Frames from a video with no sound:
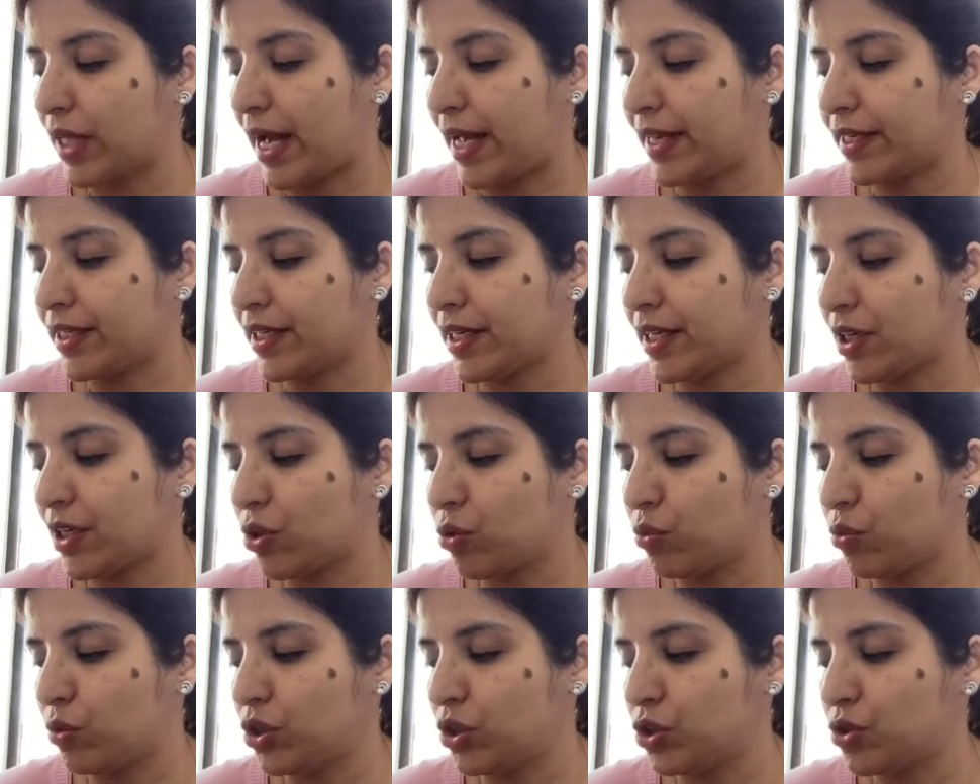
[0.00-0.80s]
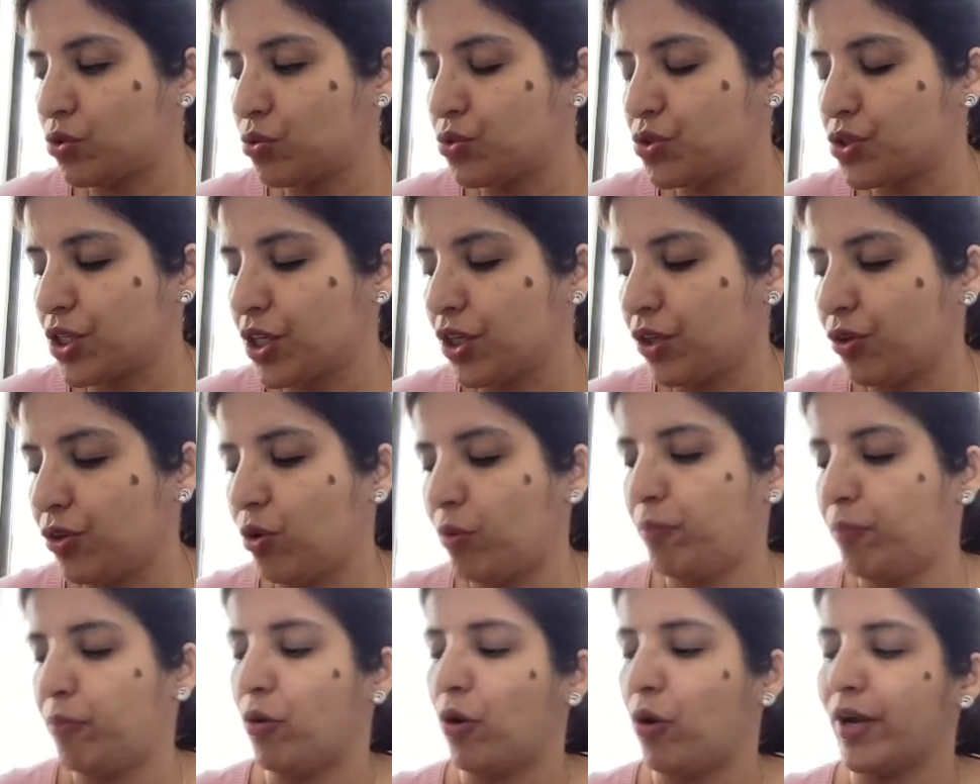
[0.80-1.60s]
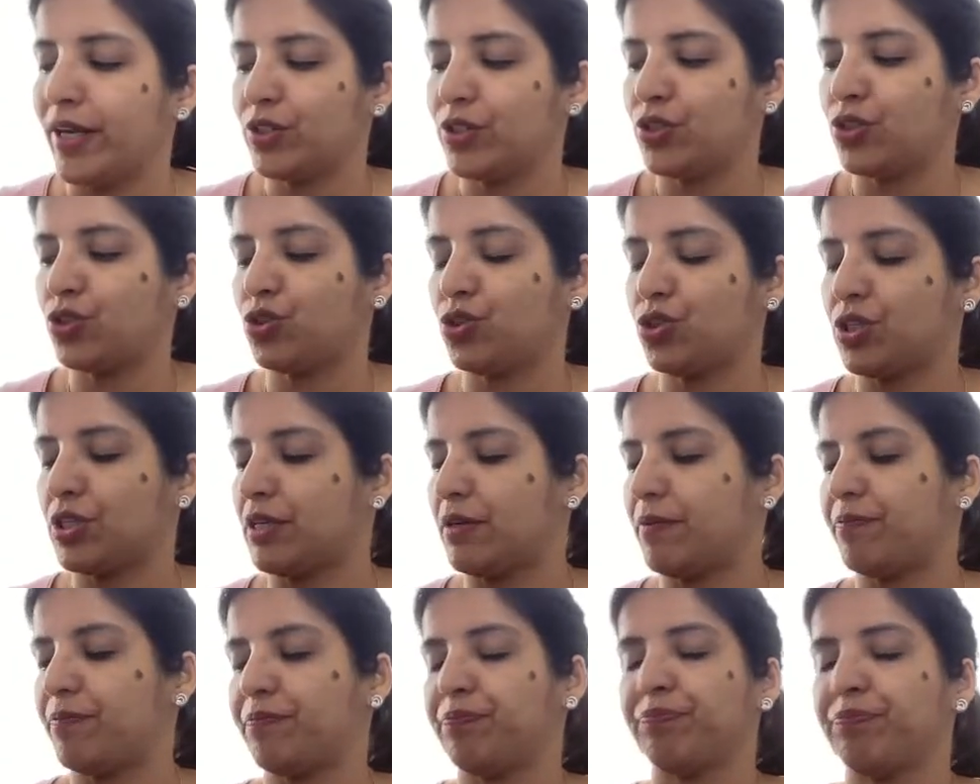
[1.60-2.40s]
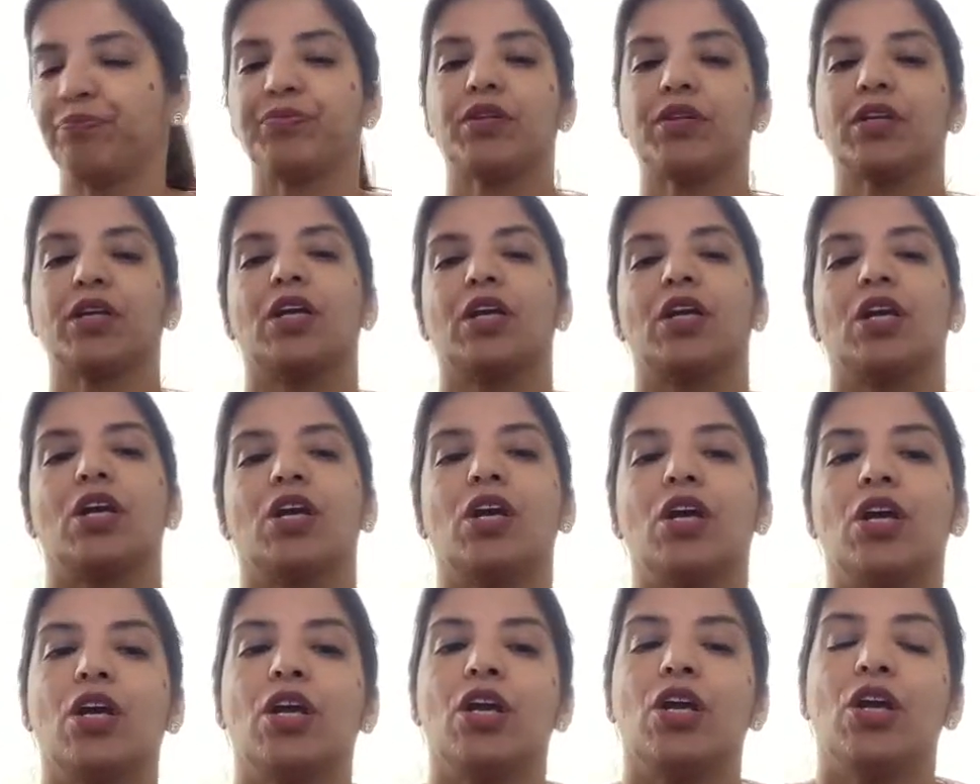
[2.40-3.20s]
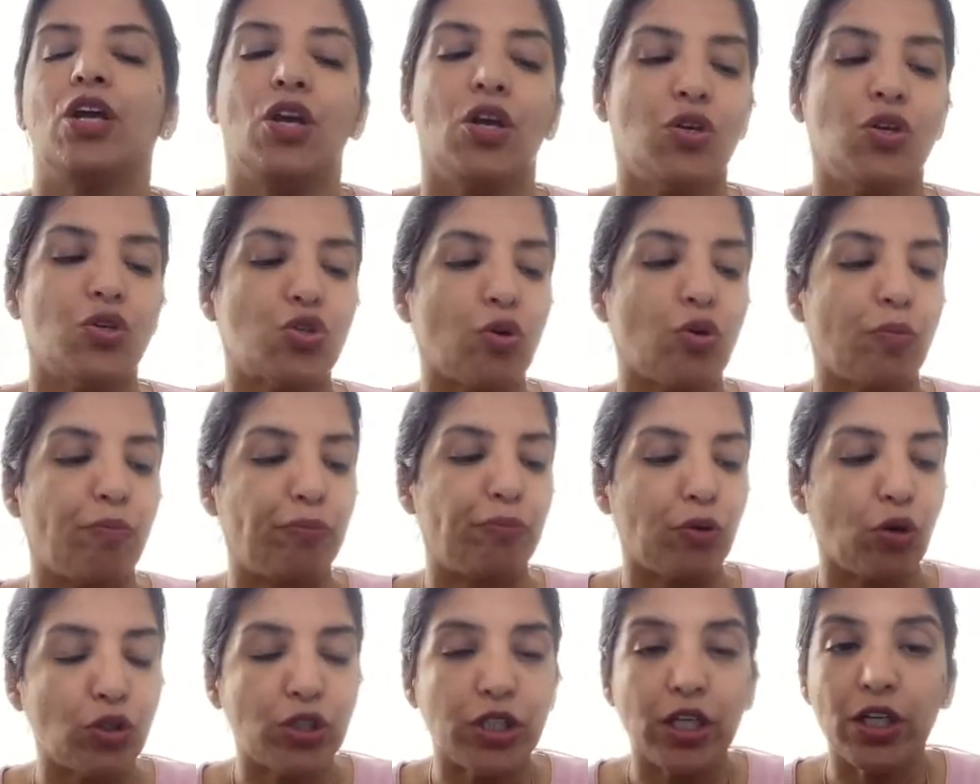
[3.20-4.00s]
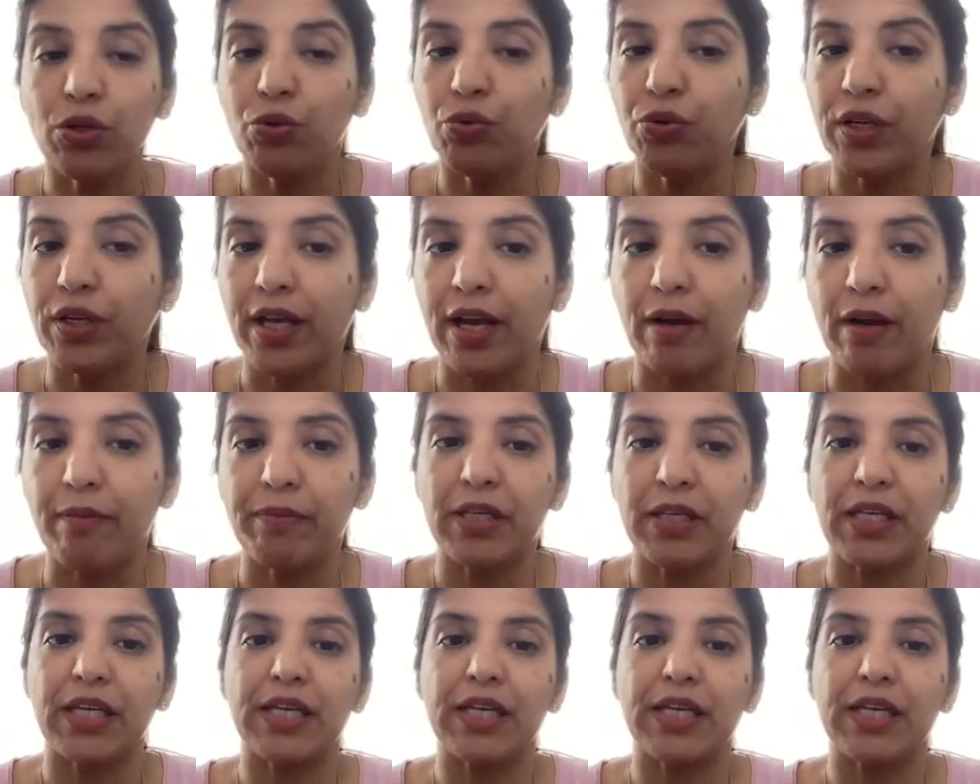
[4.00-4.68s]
than equal to 0.3. So proteinuria